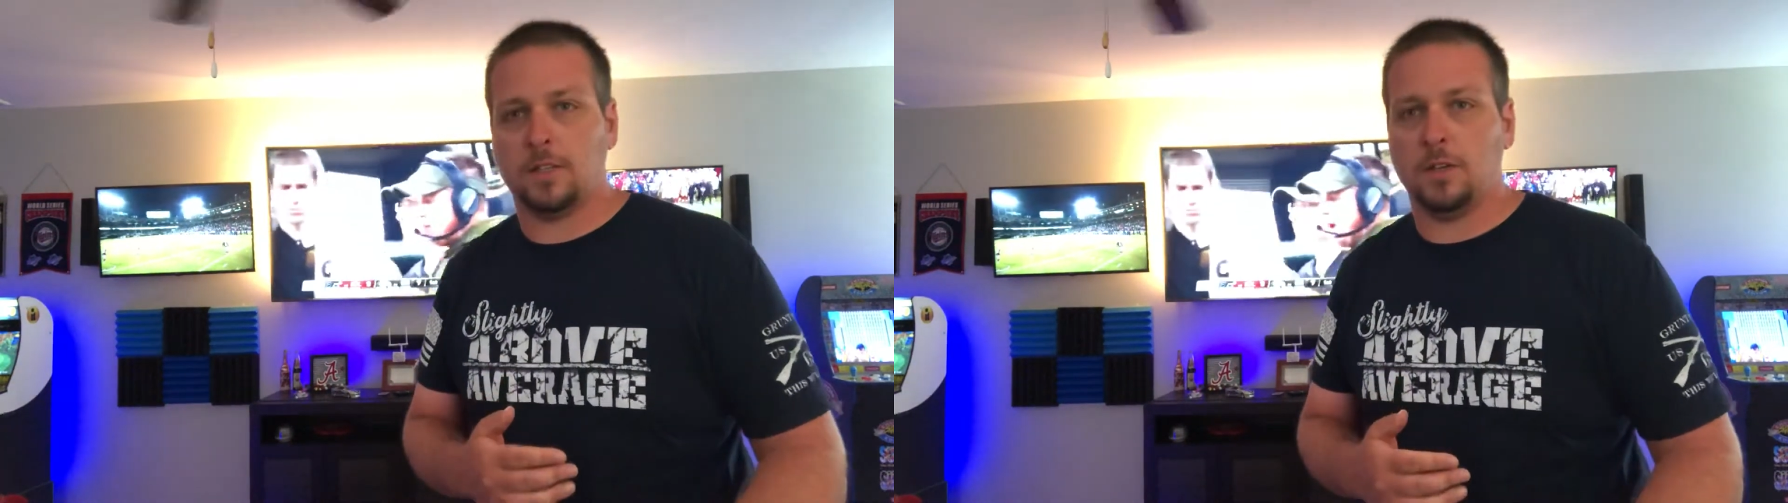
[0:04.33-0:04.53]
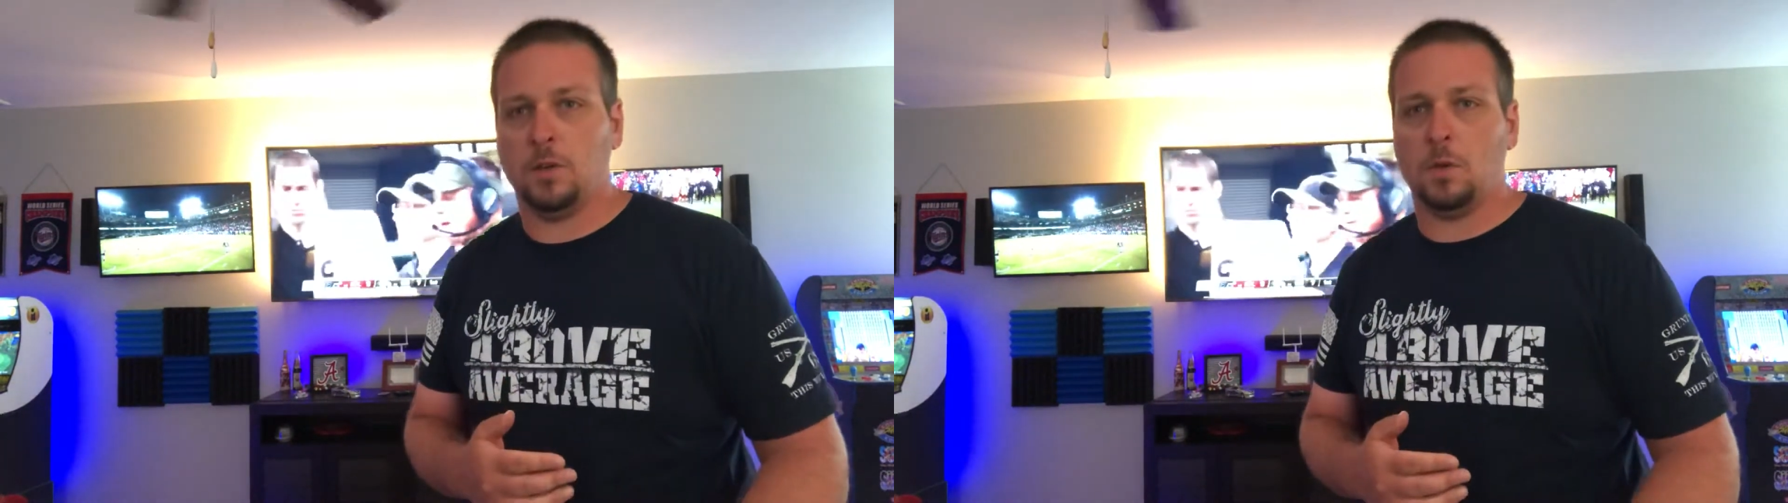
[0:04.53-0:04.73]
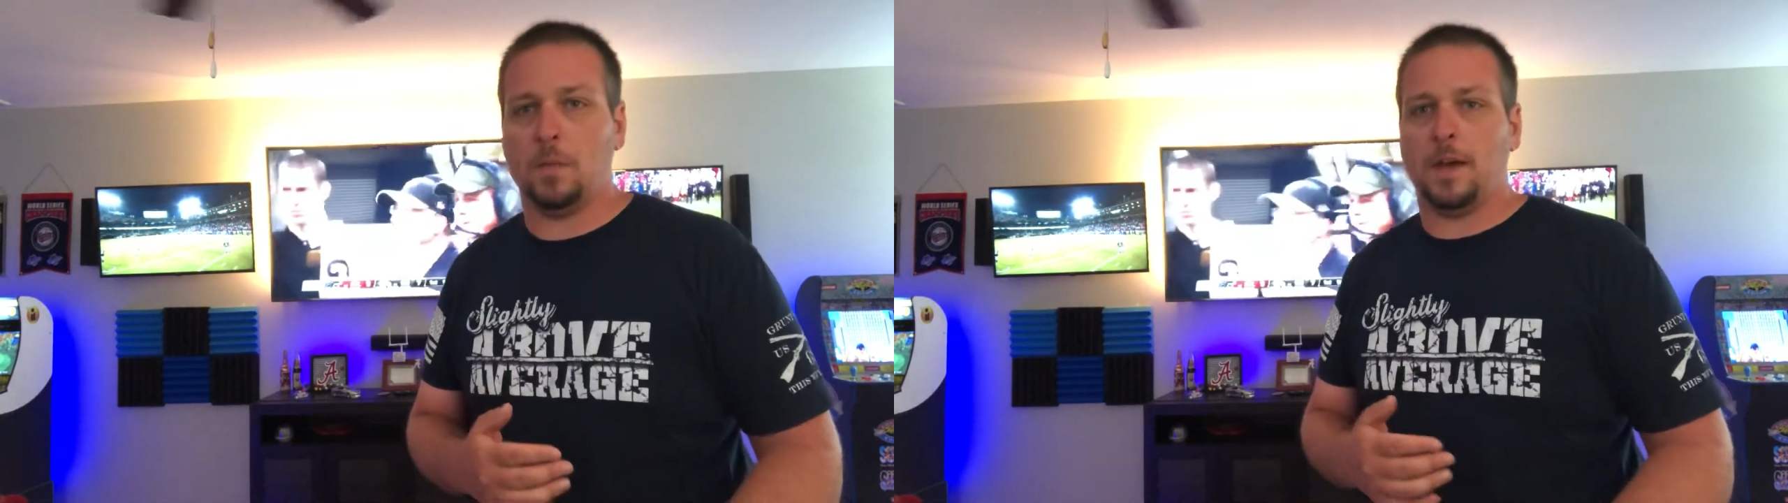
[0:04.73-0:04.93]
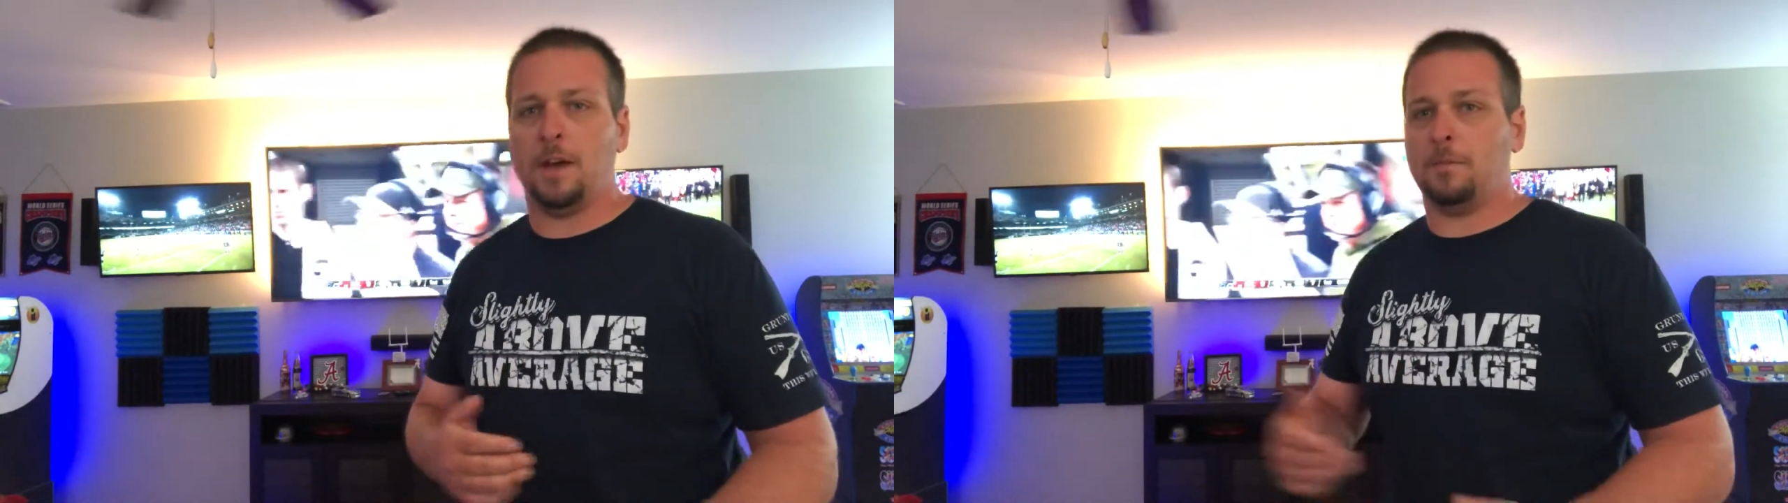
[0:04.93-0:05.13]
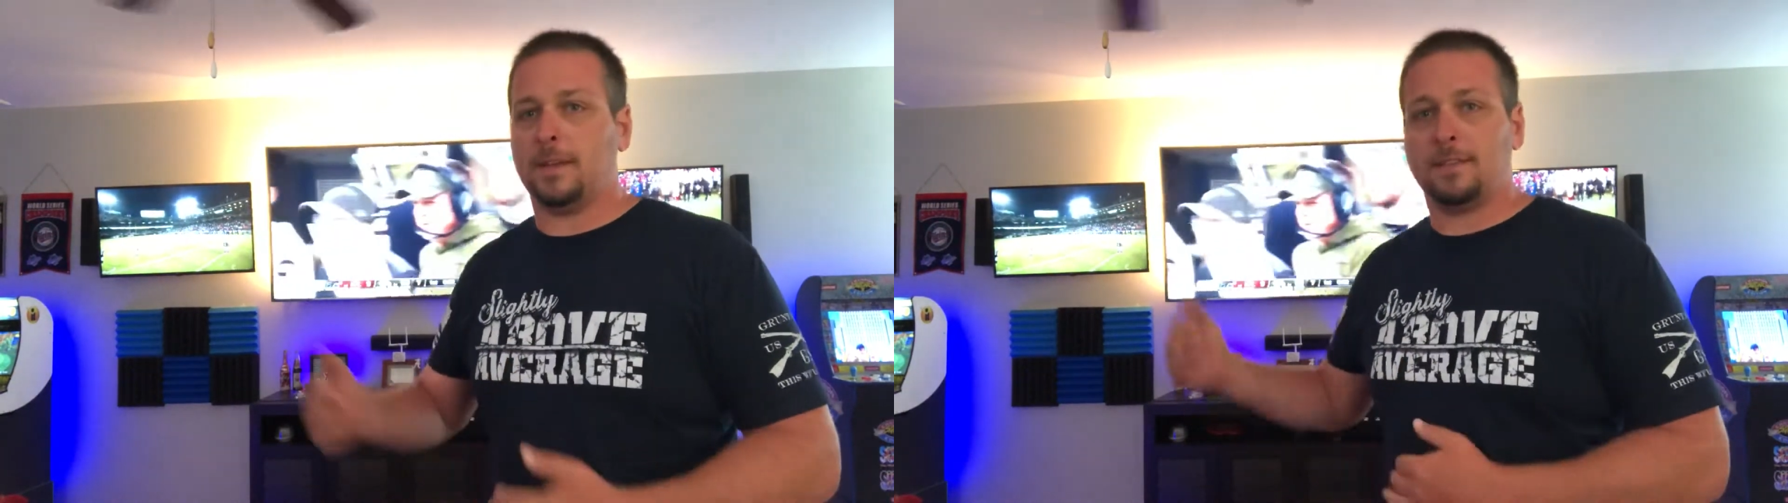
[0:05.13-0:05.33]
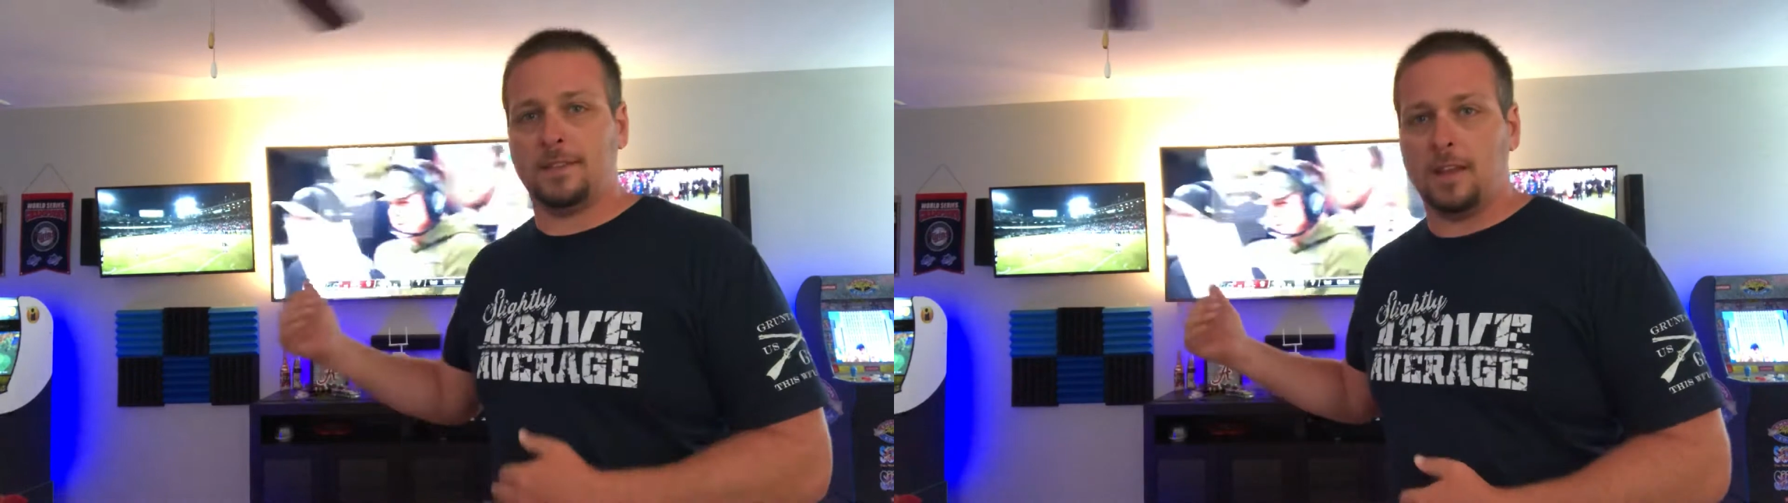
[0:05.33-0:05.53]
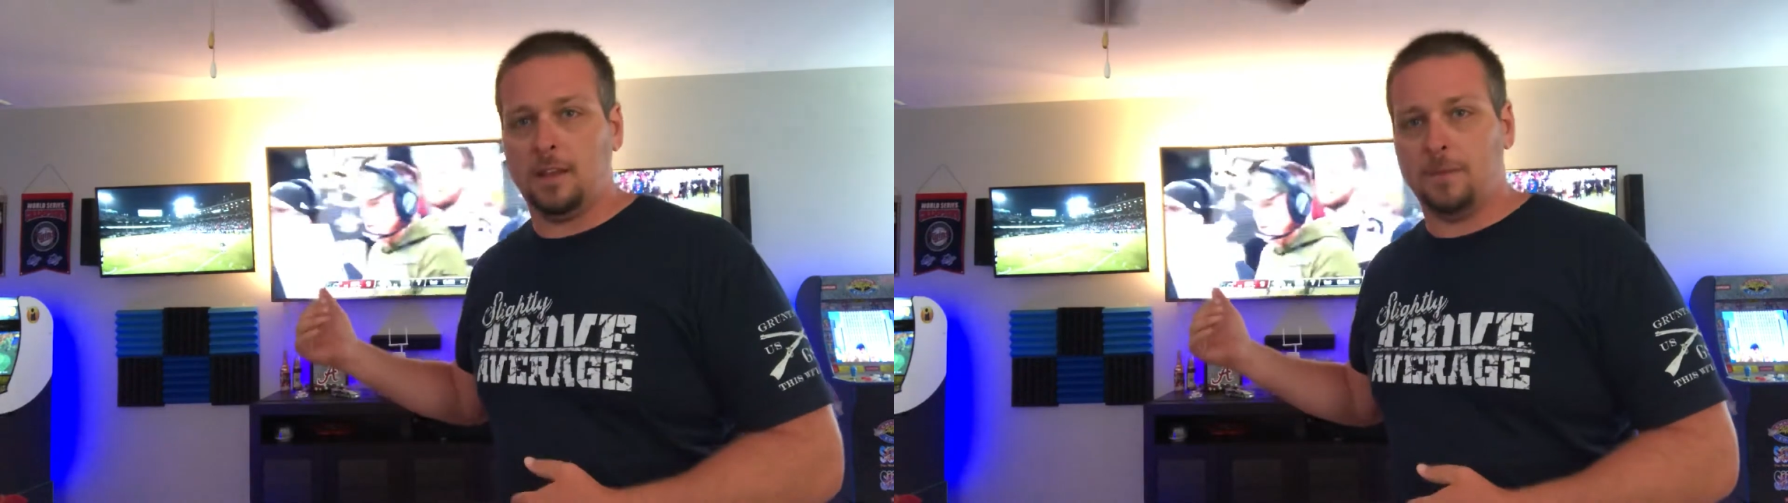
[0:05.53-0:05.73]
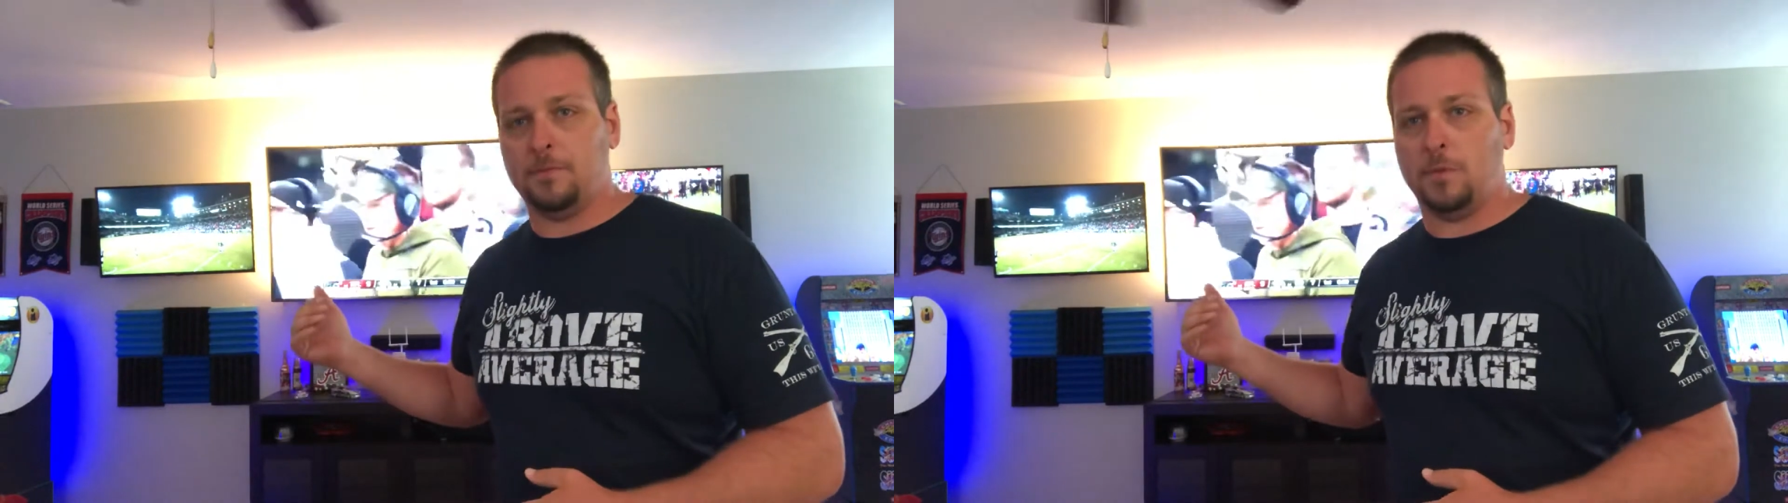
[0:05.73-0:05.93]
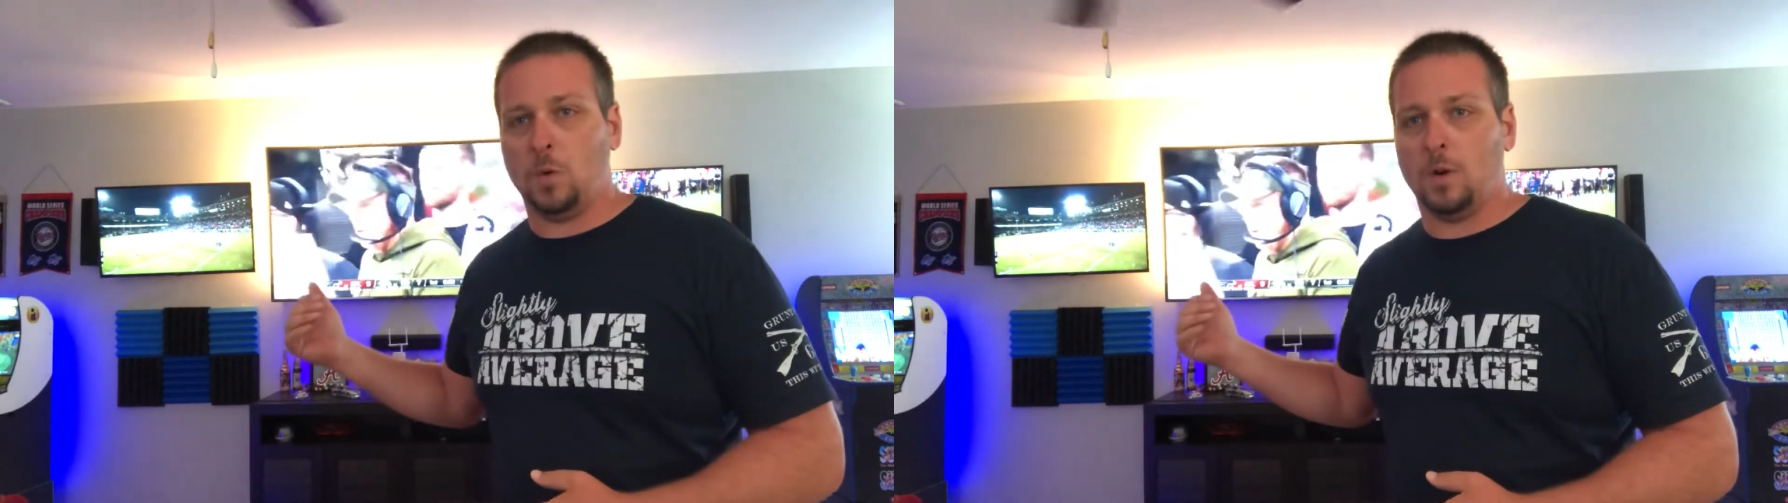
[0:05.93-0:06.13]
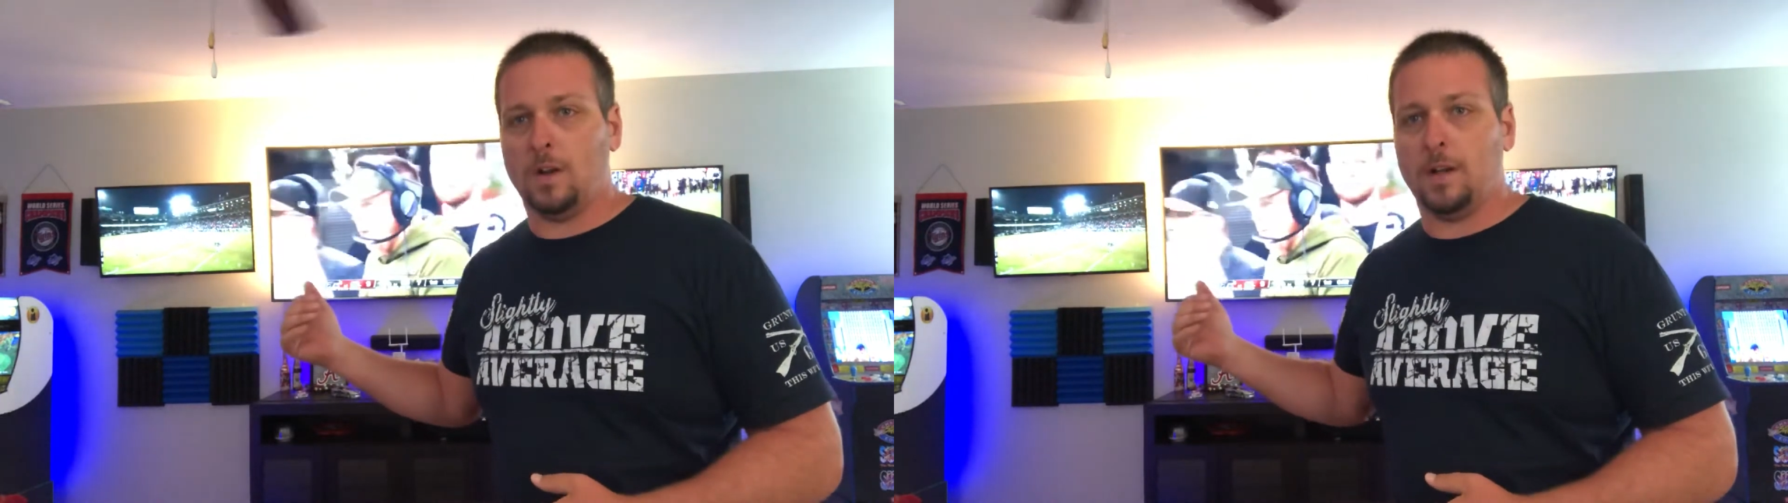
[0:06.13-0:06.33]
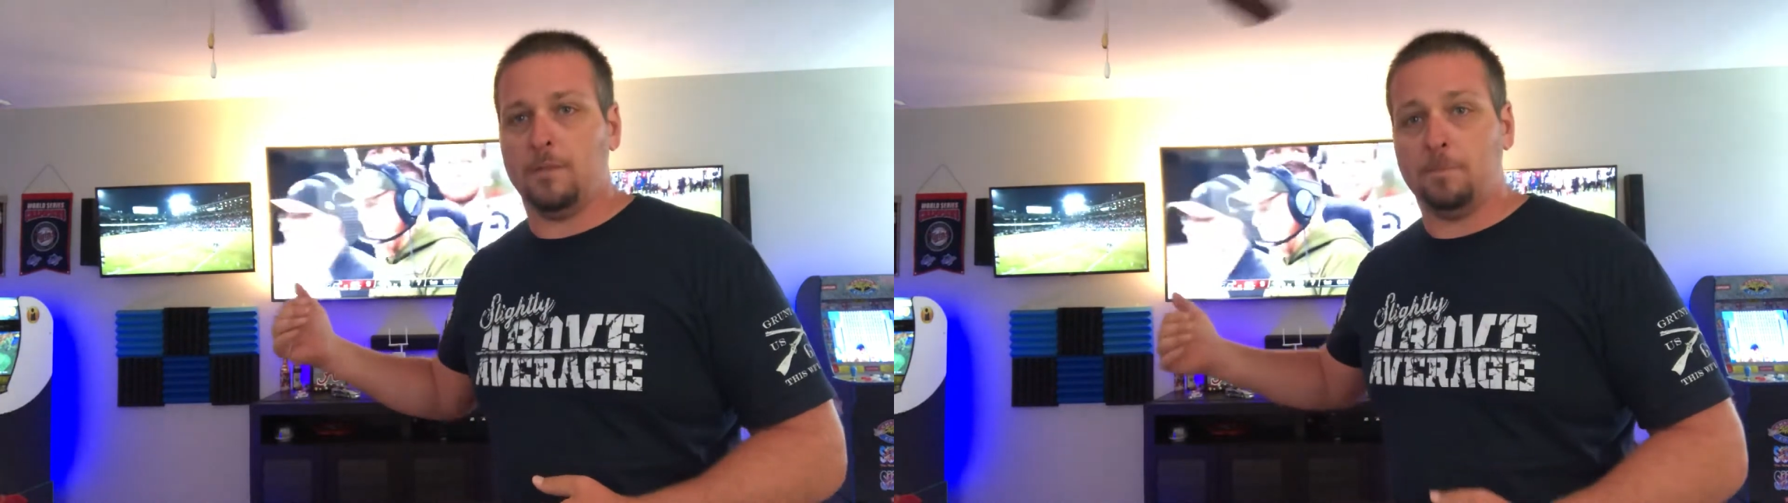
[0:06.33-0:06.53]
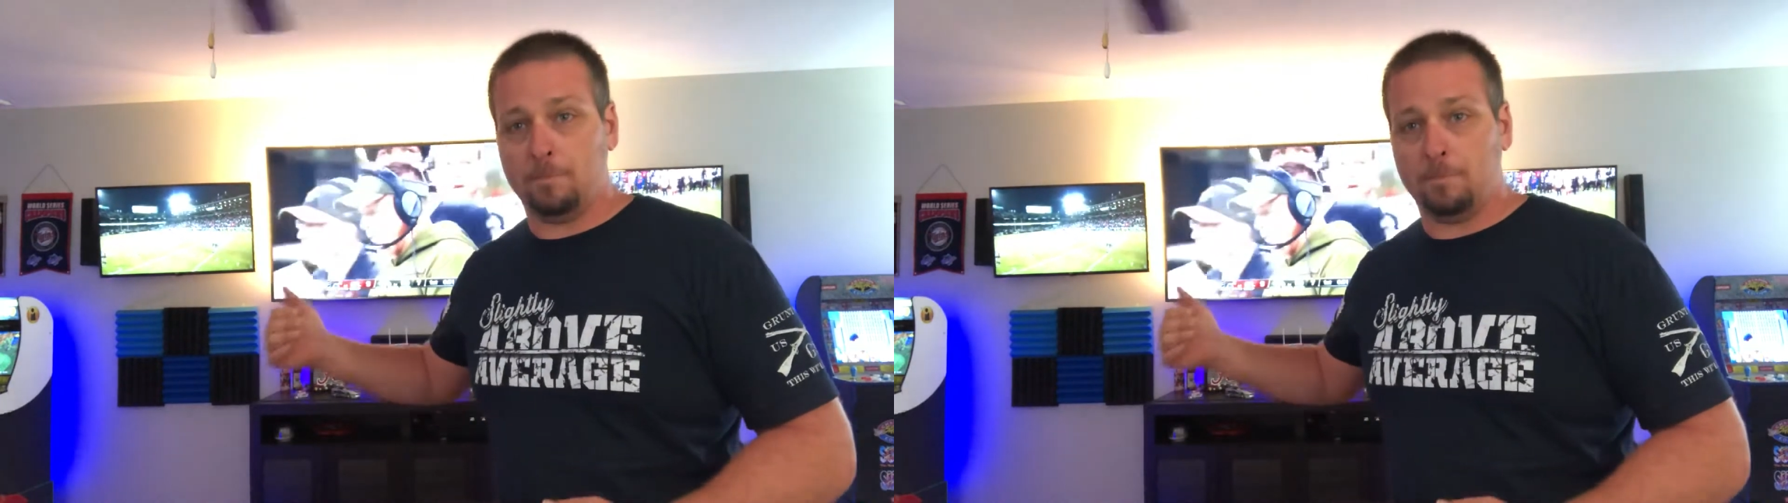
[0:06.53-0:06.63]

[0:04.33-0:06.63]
you about my setup for